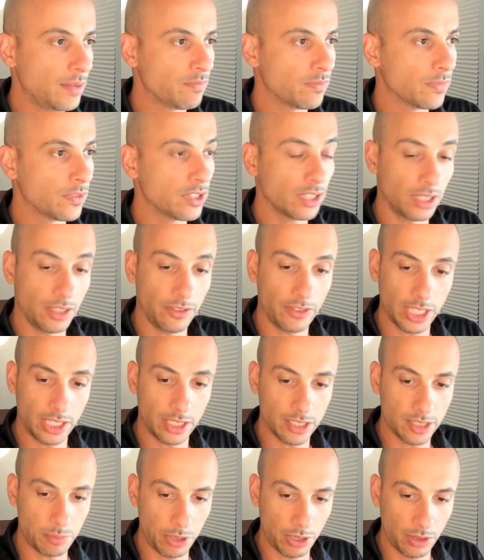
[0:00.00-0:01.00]
significant
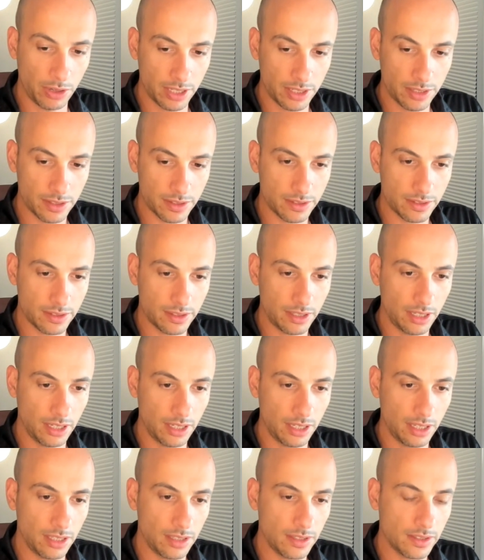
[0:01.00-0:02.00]
experience
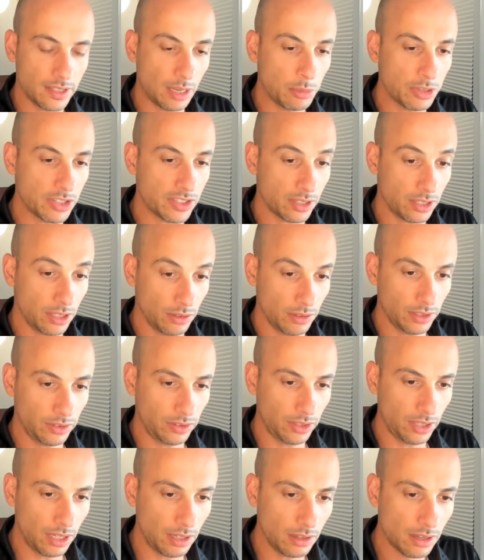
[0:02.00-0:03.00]
in
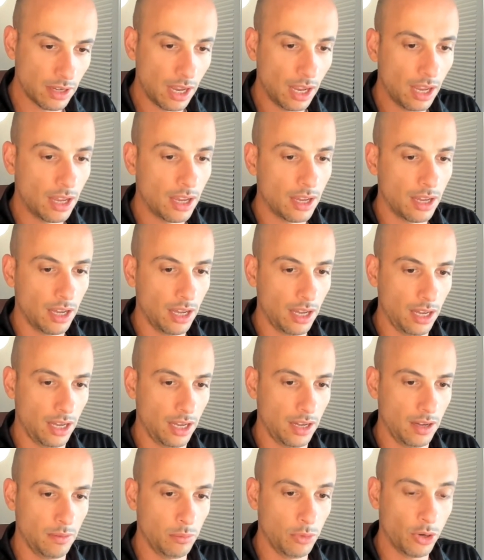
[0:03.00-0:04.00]
cybersecurity,
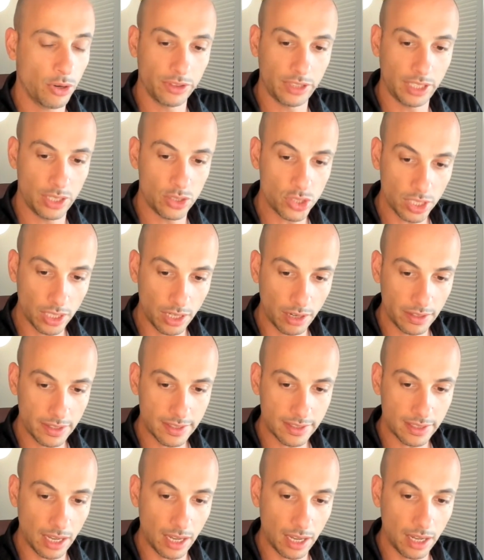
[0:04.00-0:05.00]
more on the engineering
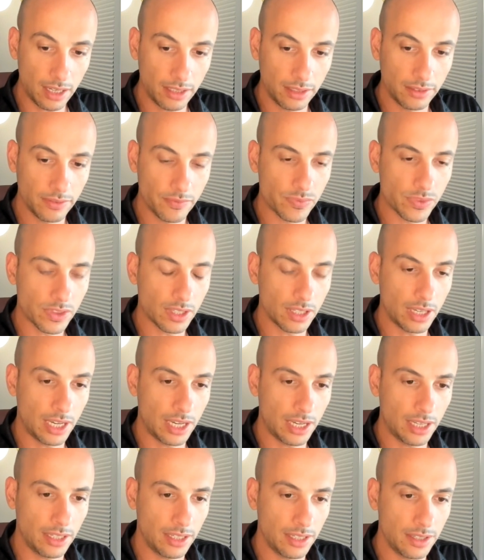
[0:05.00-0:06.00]
side,
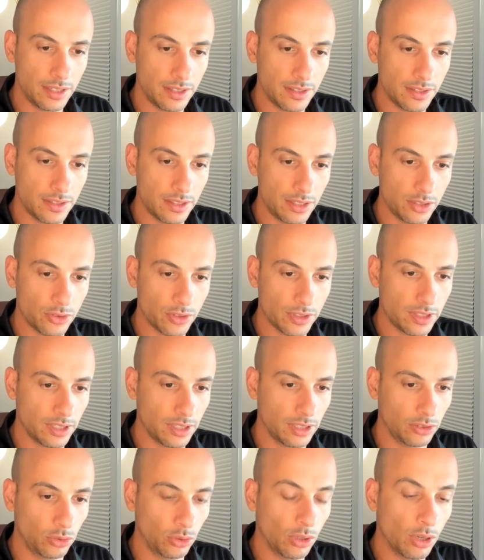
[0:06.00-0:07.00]
and is
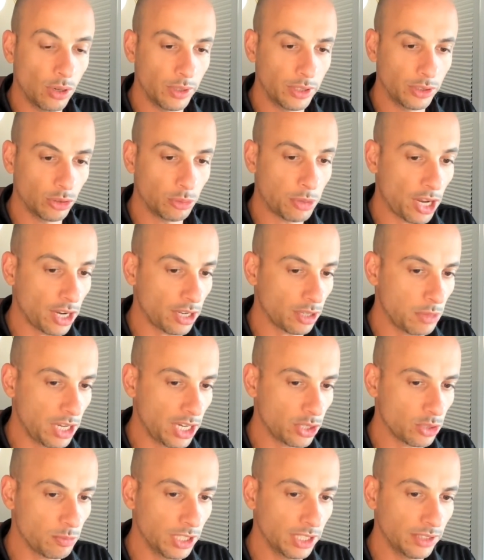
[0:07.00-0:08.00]
interested to go into product
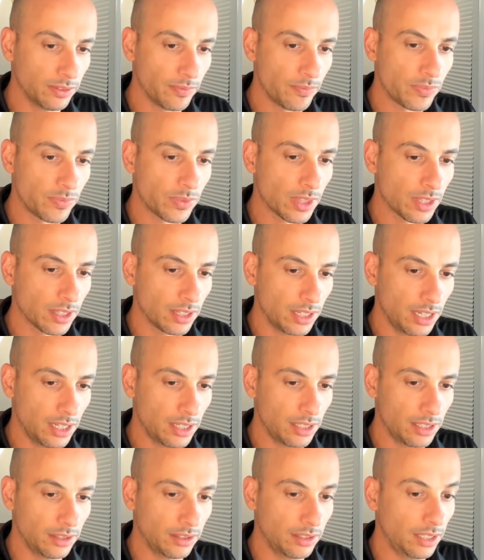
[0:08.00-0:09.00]
management.
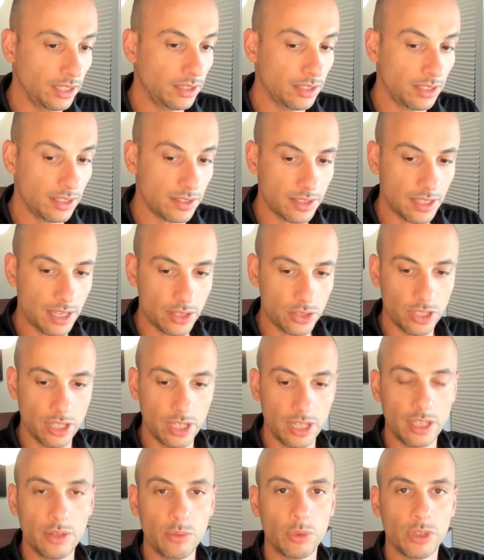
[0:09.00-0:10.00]
And in this
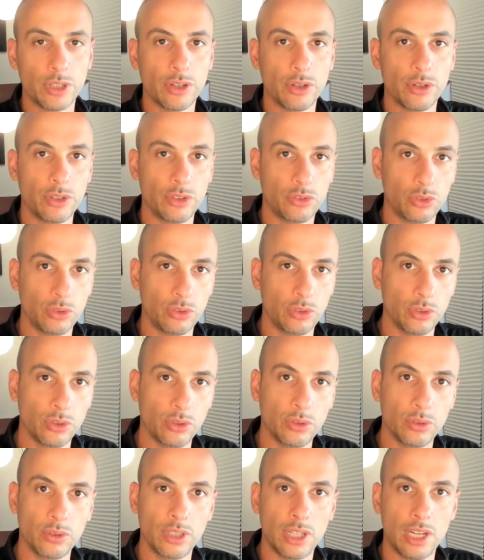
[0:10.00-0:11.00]
session, we're going to
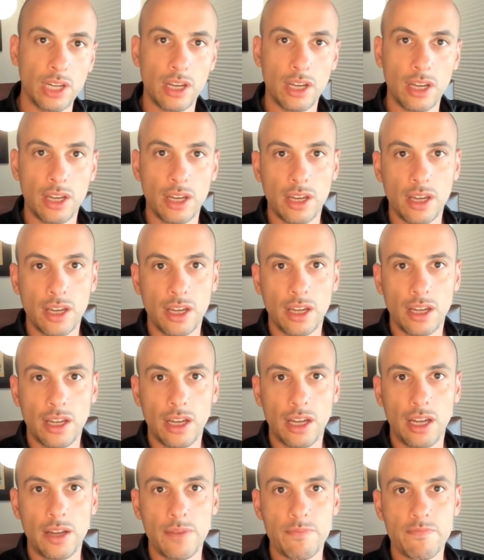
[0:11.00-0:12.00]
do
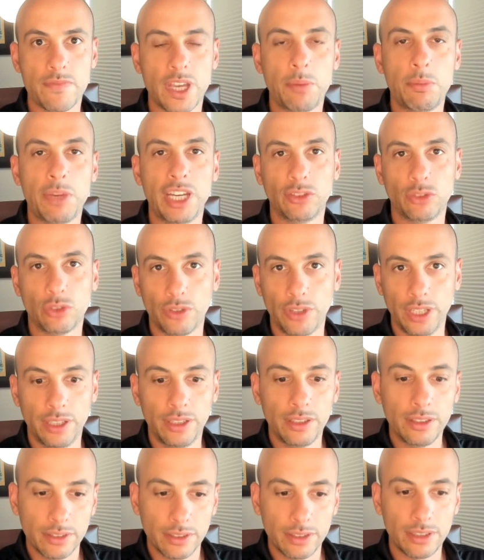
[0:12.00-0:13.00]
a
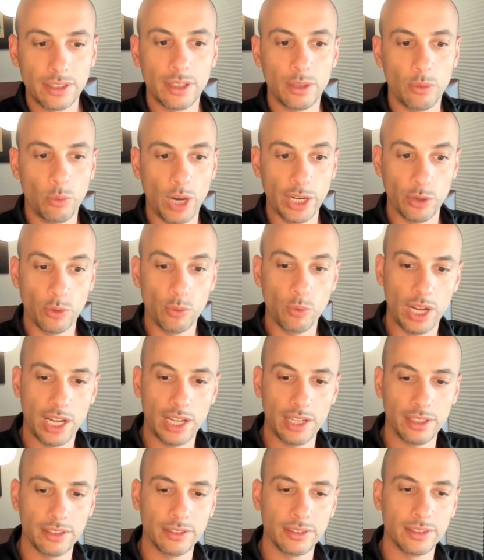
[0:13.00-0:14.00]
mentoring
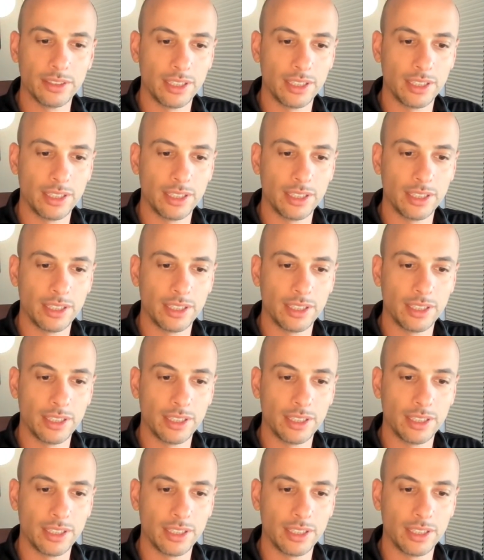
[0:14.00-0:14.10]
one-on-one